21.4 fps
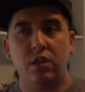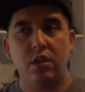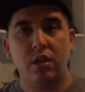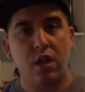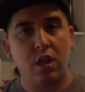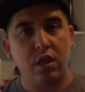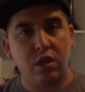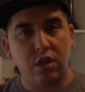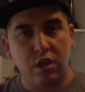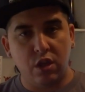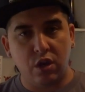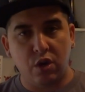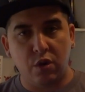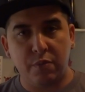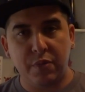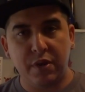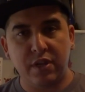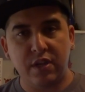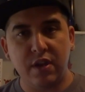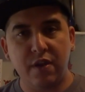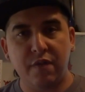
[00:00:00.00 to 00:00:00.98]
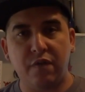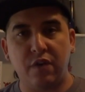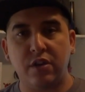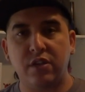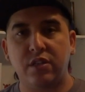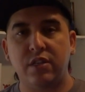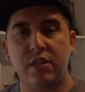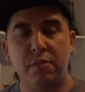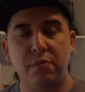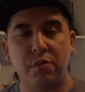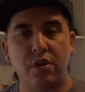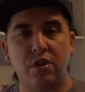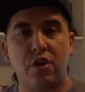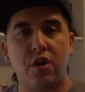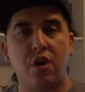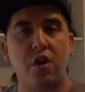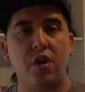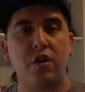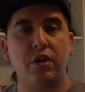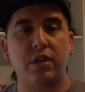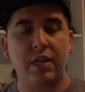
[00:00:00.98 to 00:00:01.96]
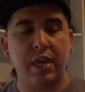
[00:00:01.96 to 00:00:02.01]
a little bit different, similar to
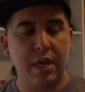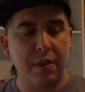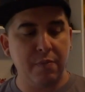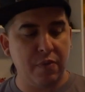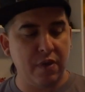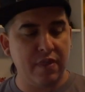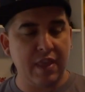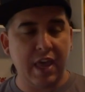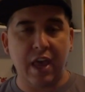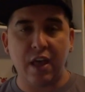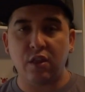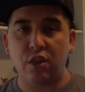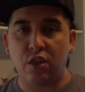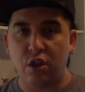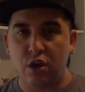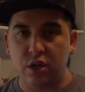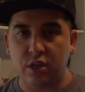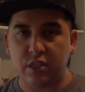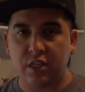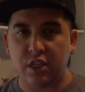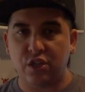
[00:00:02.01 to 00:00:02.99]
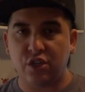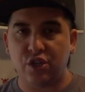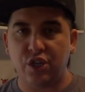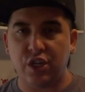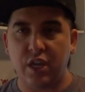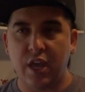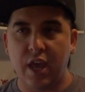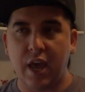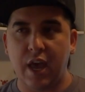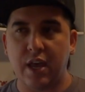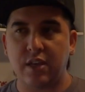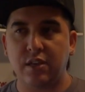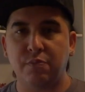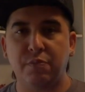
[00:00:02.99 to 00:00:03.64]
her, keeping that look that she has,